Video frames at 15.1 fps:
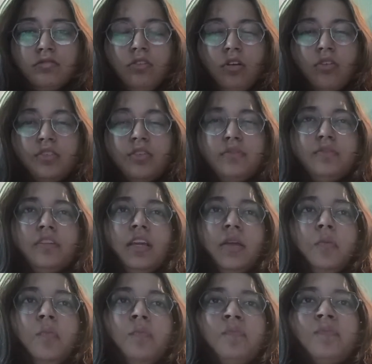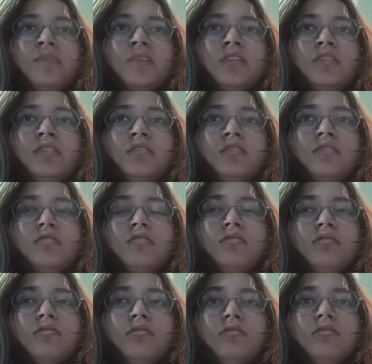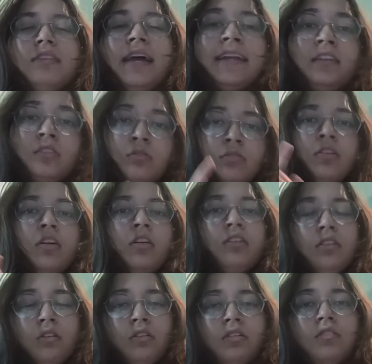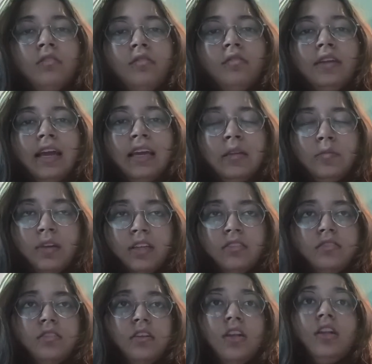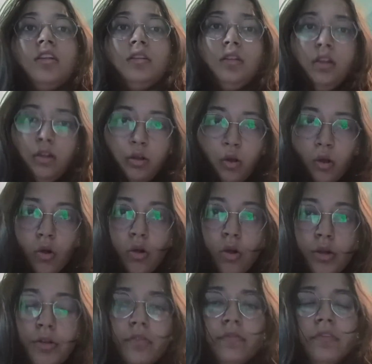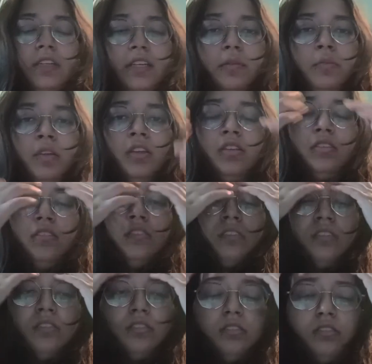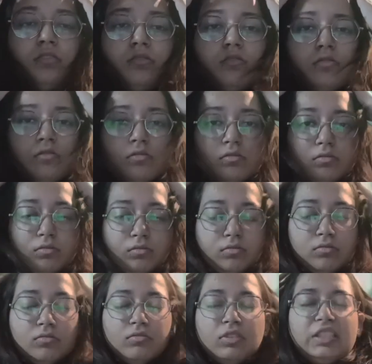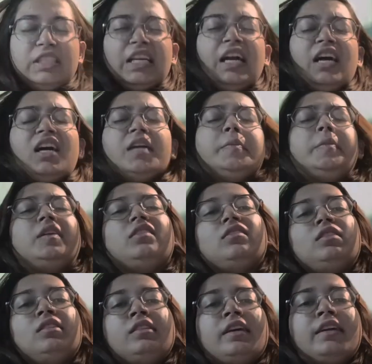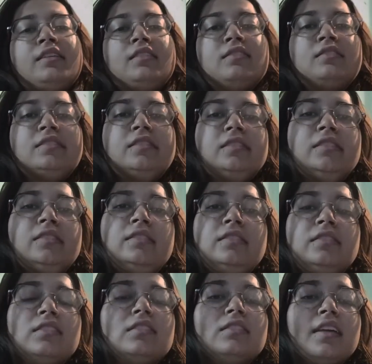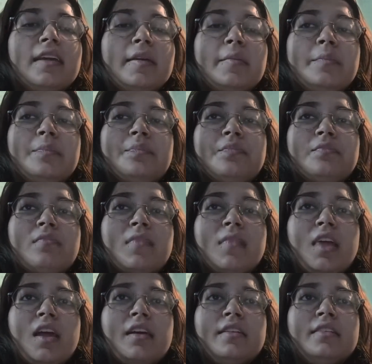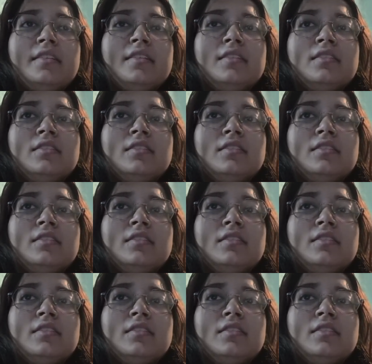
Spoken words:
sort of thing. So that took a lot of time actually, a lot of time. So yeah, I mean that's the thing, and